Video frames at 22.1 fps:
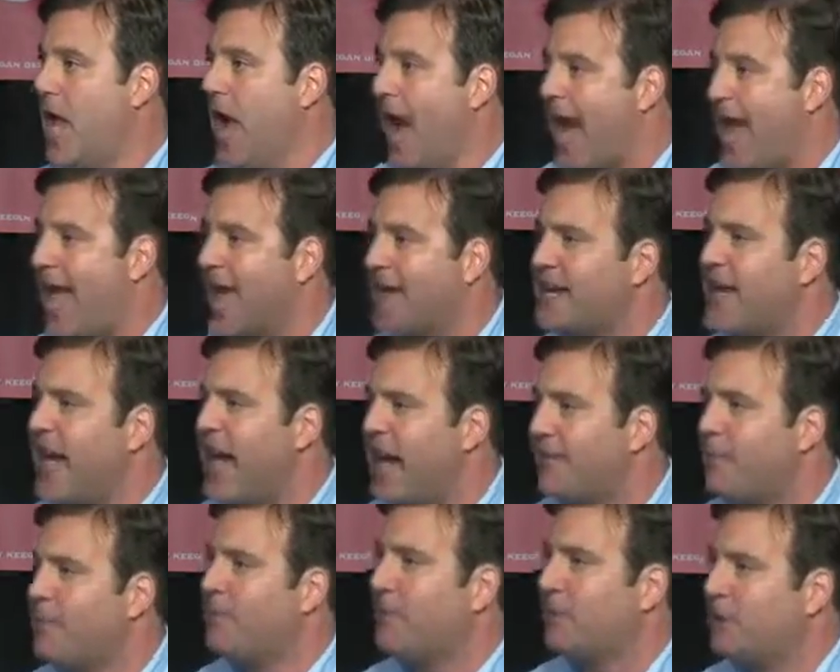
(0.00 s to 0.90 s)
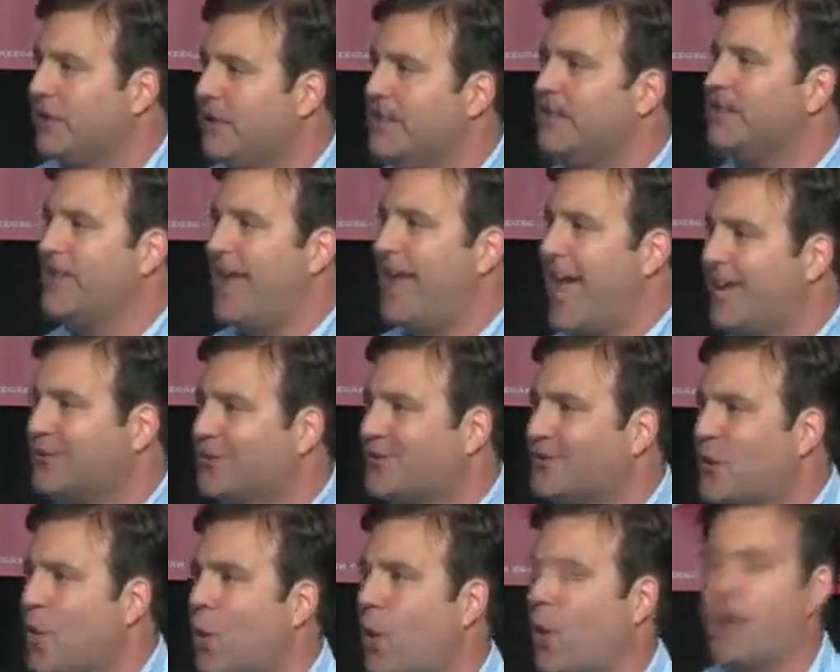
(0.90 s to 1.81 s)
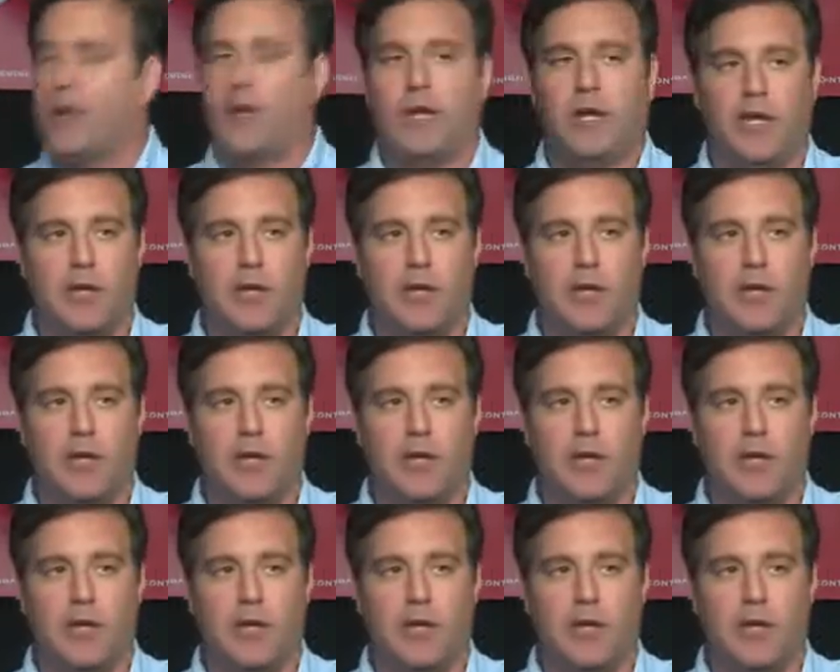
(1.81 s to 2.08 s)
I had to have a police escort